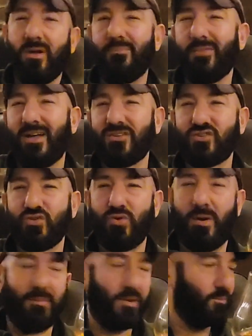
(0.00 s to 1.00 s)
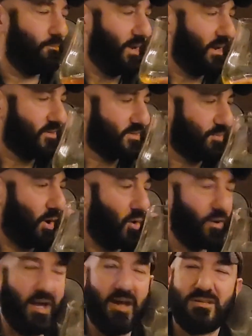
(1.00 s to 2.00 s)
I'm not sure. I mean, being a
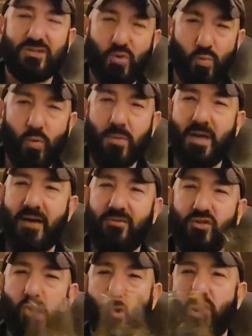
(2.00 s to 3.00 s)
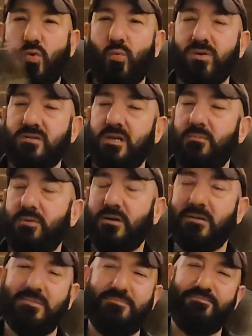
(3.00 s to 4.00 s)
small cask, you would have a darker whiskey,
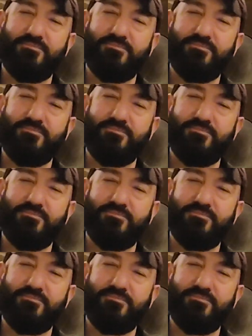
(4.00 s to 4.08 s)
but